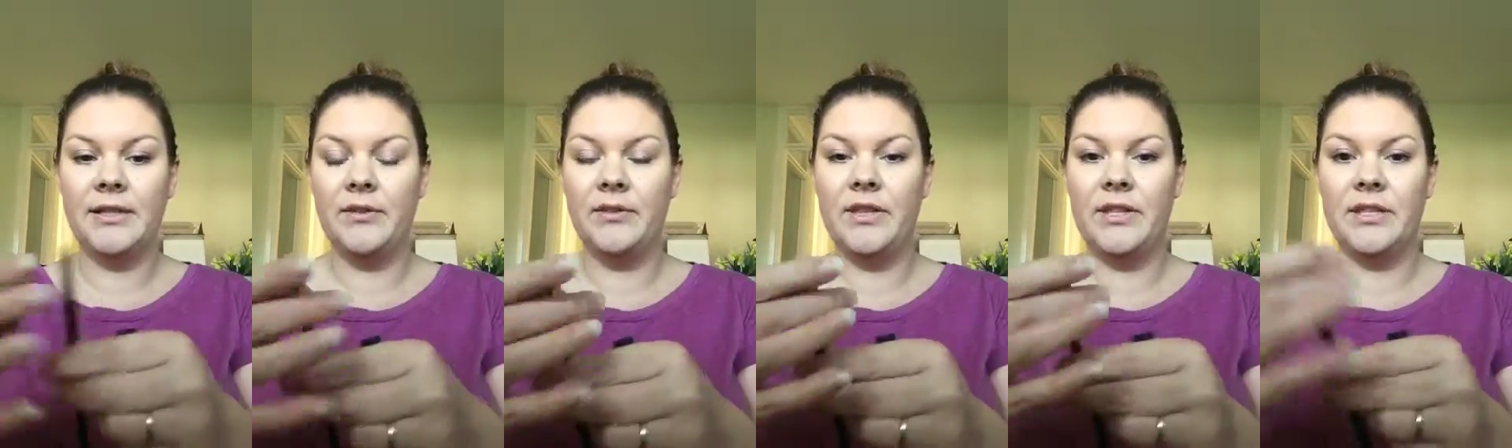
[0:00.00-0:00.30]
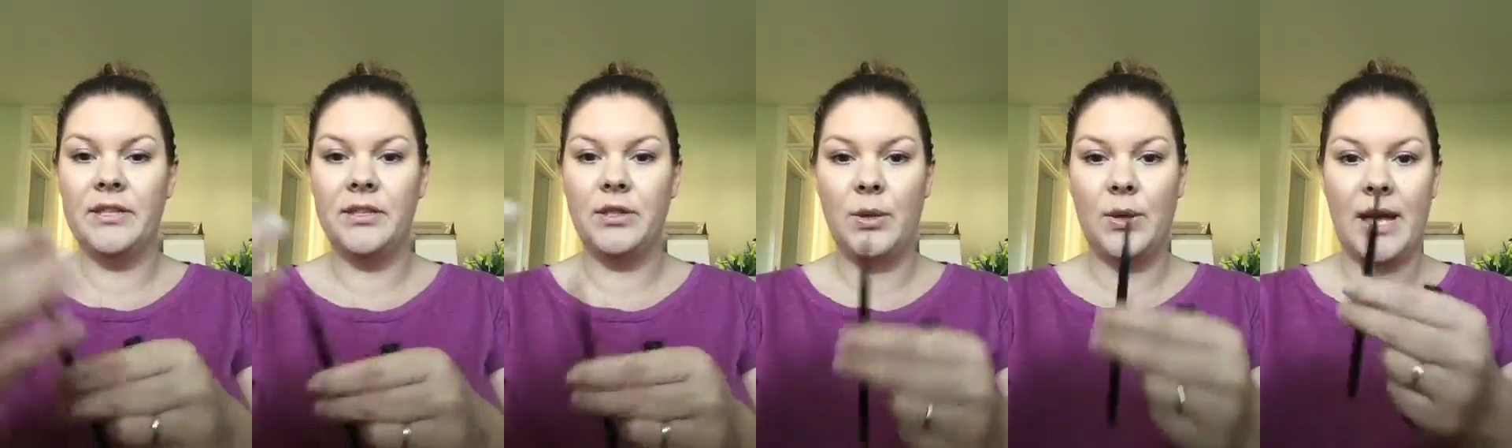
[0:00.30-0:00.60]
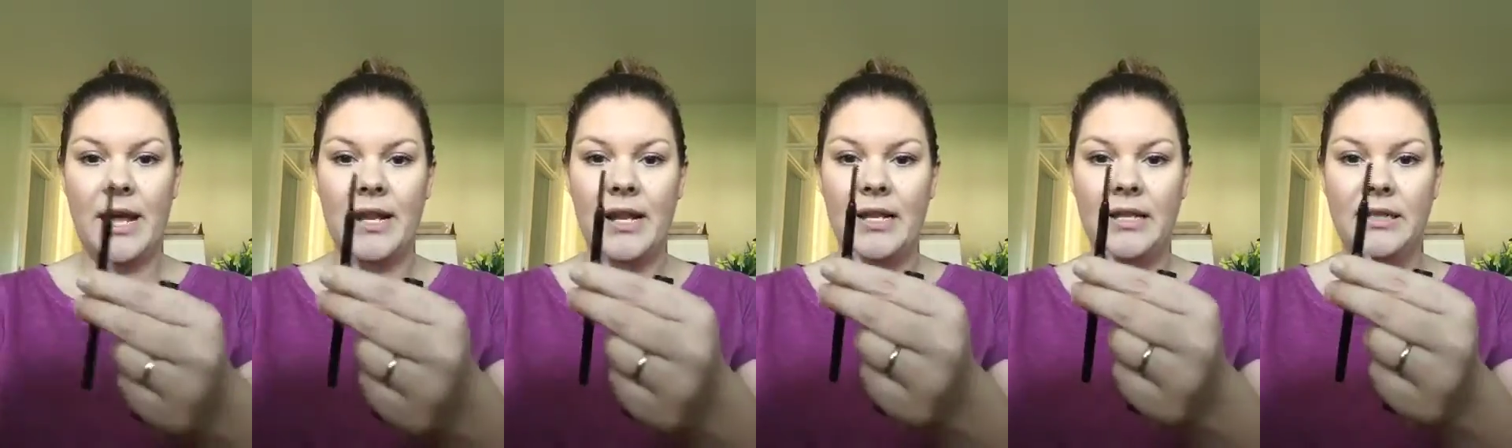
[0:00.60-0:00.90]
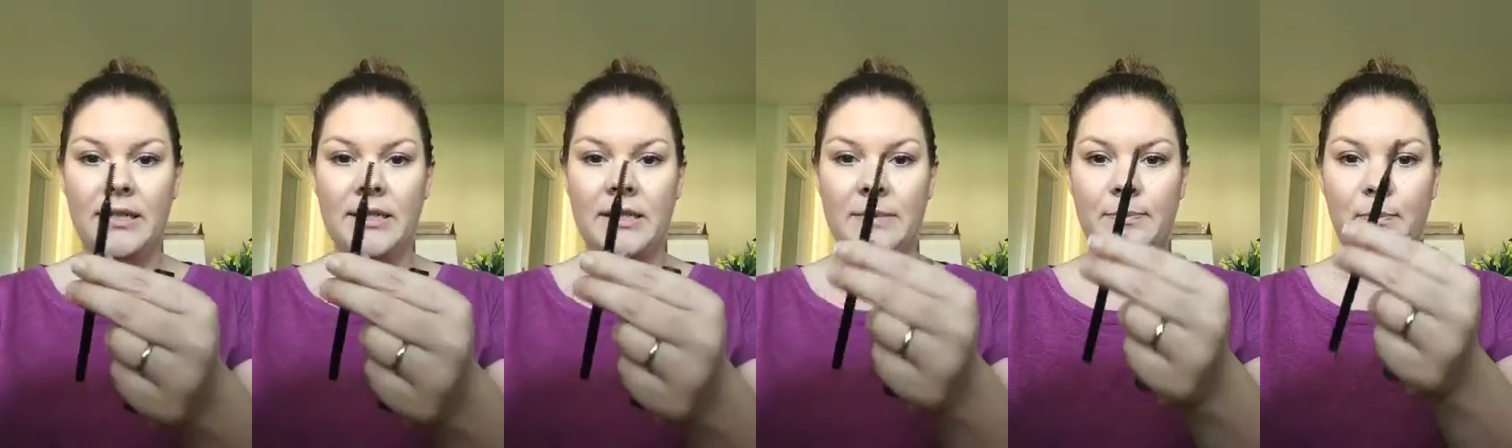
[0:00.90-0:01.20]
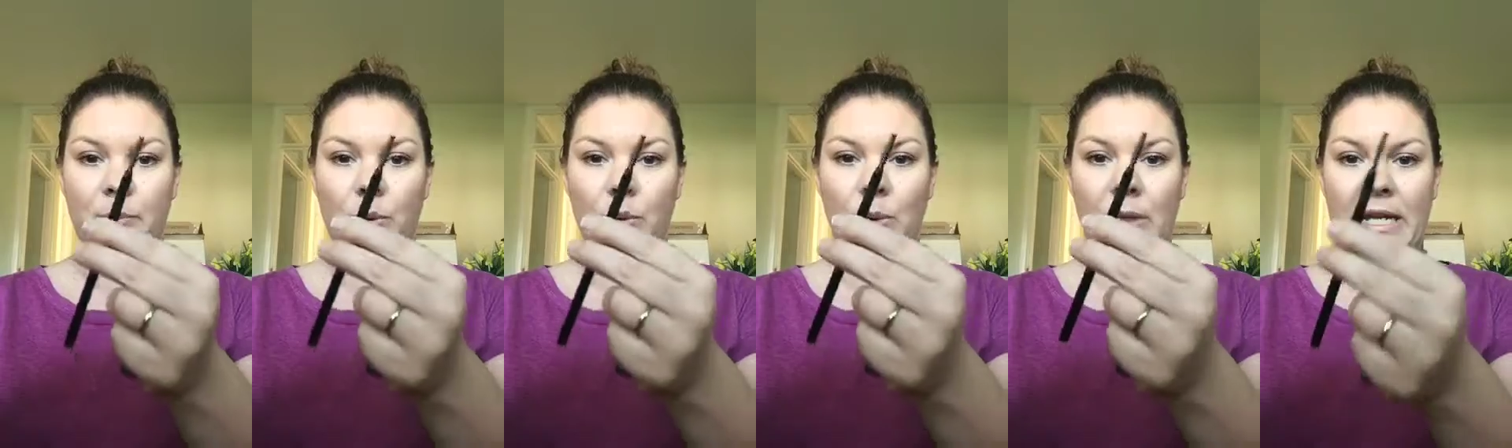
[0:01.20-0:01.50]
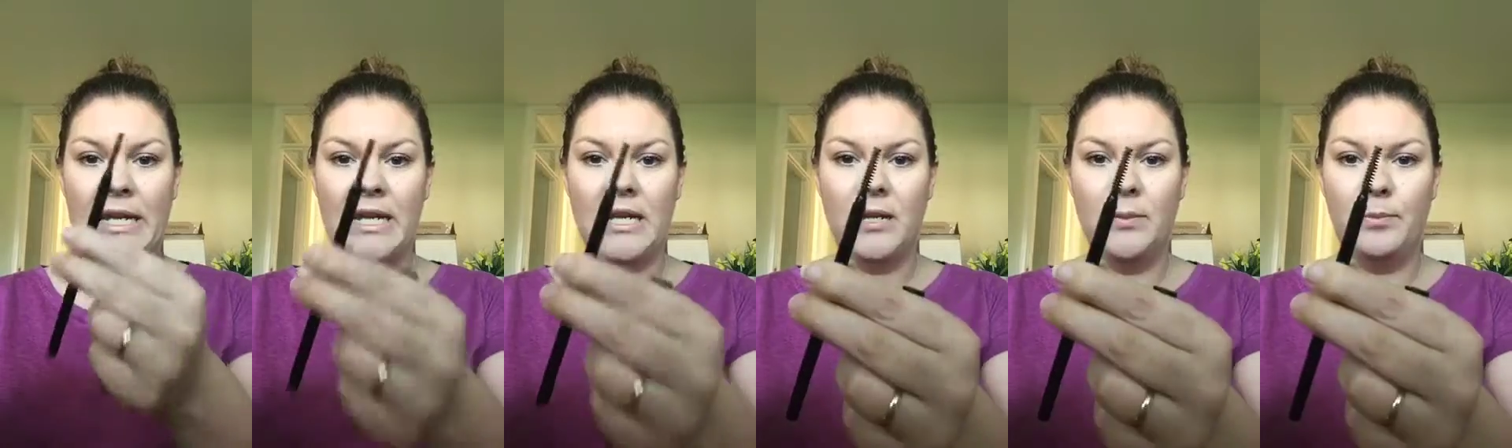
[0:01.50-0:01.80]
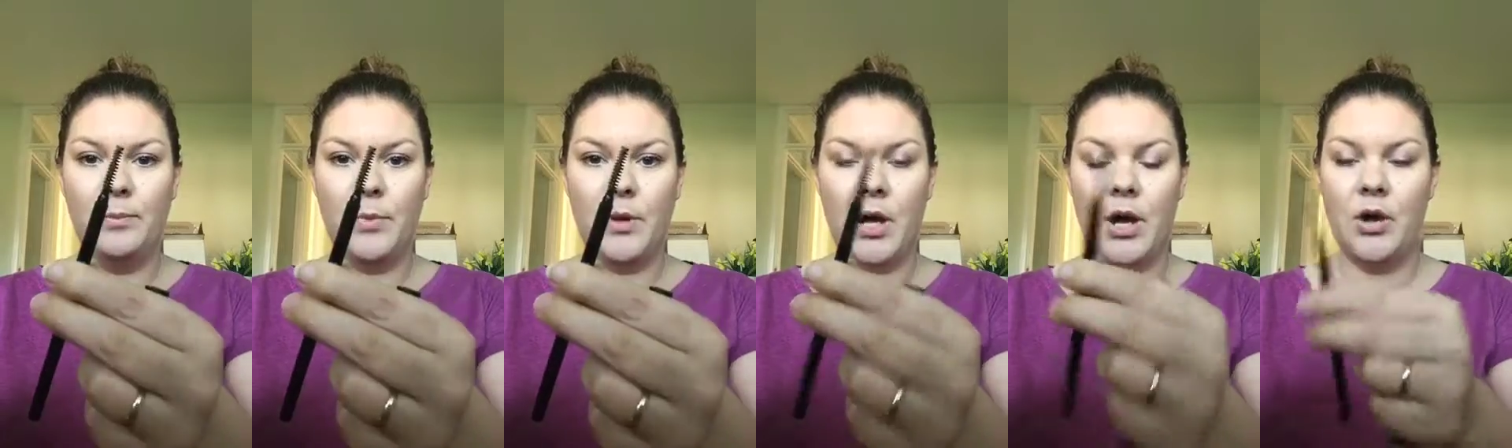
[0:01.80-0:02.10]
So this, you get a little
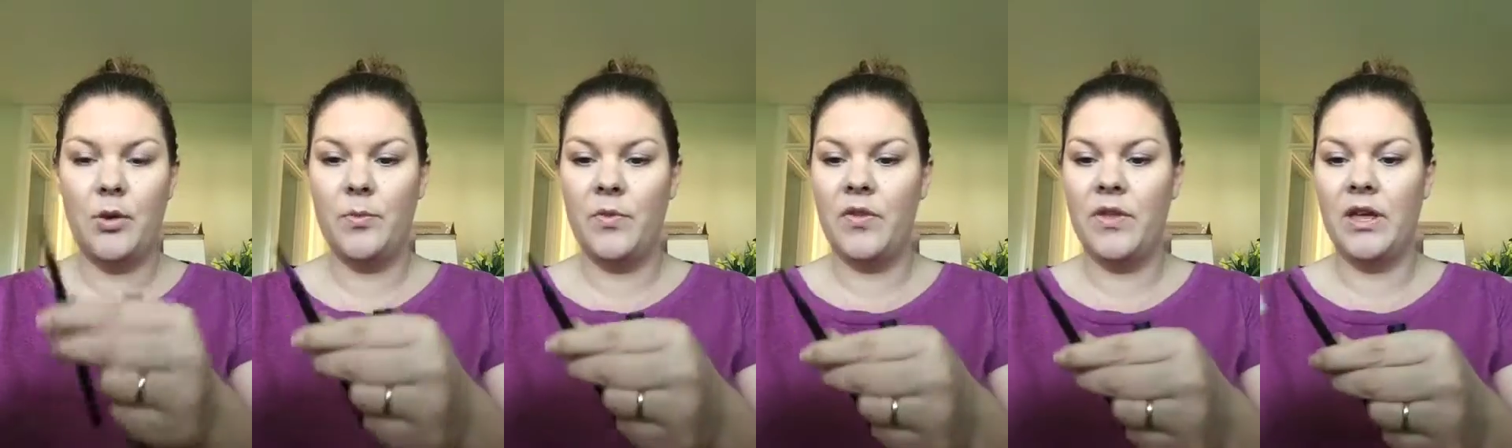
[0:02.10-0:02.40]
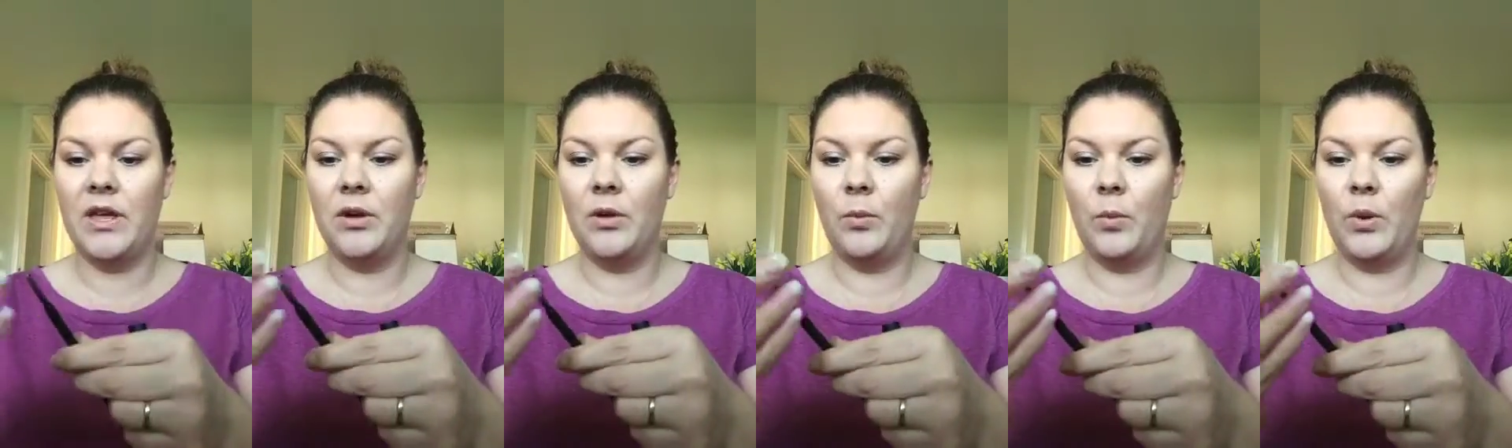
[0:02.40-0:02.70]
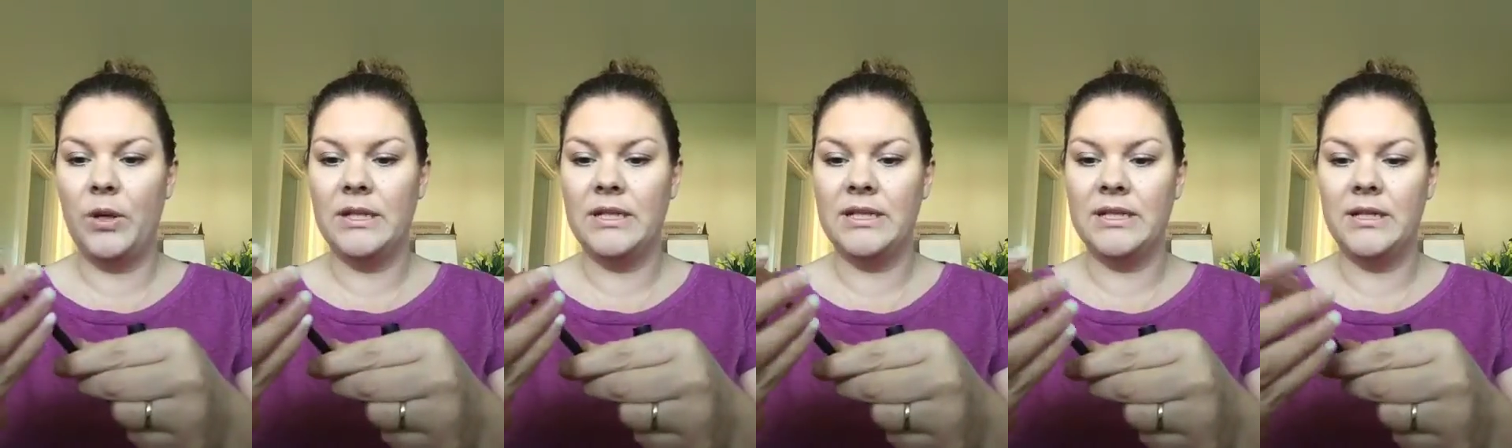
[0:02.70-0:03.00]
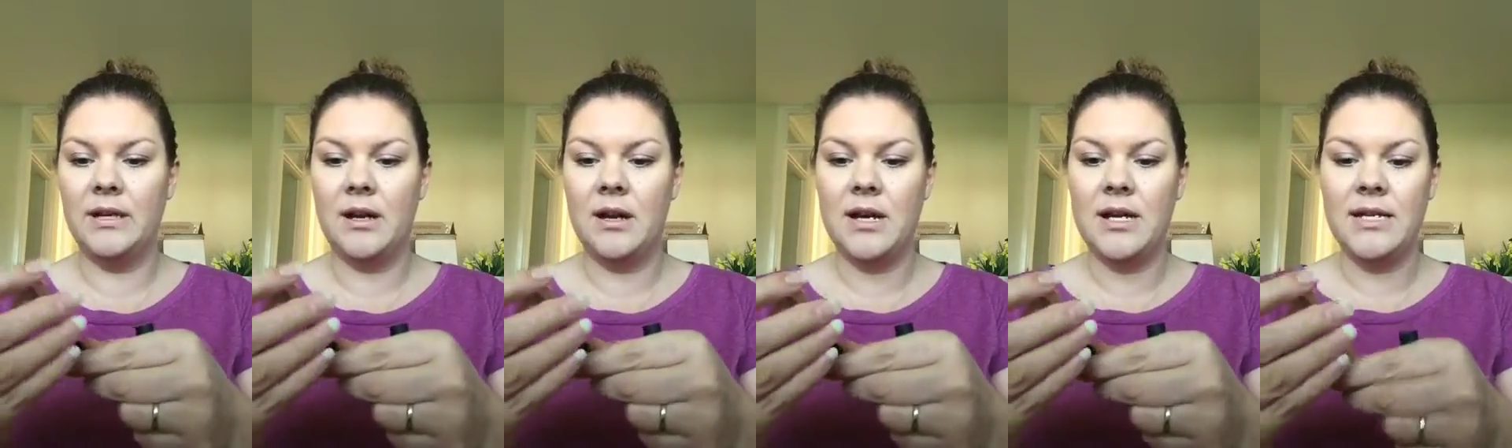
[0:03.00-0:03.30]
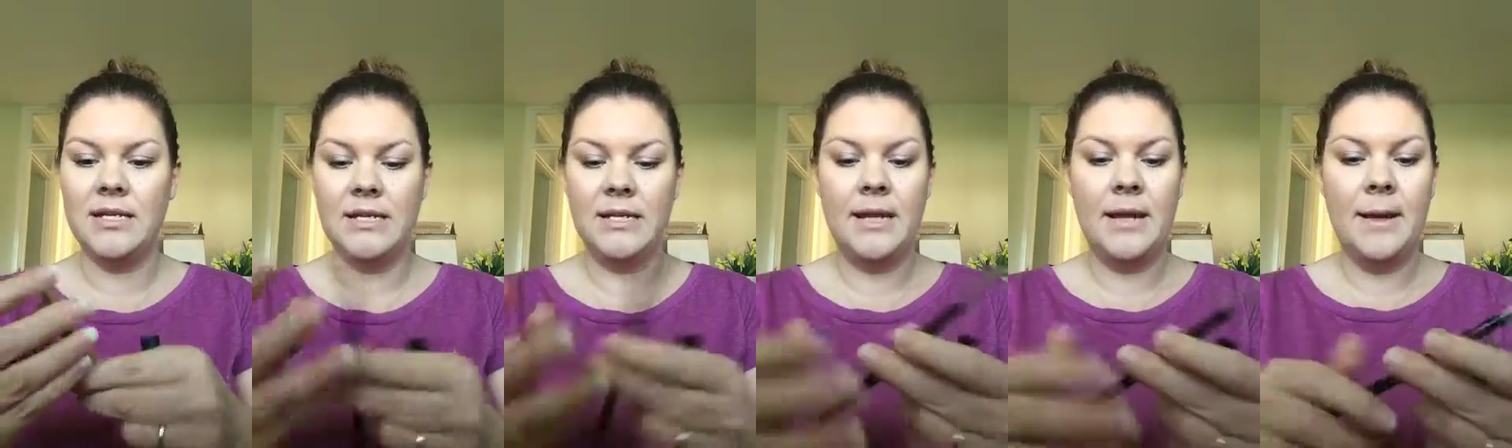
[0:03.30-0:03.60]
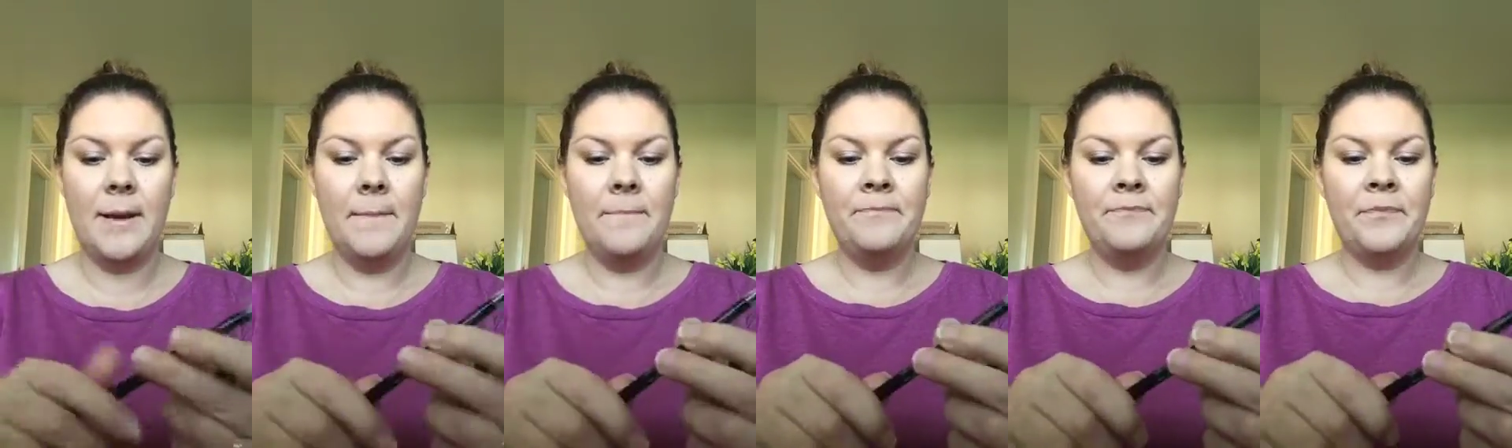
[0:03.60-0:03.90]
spoolie comb thingy on one side,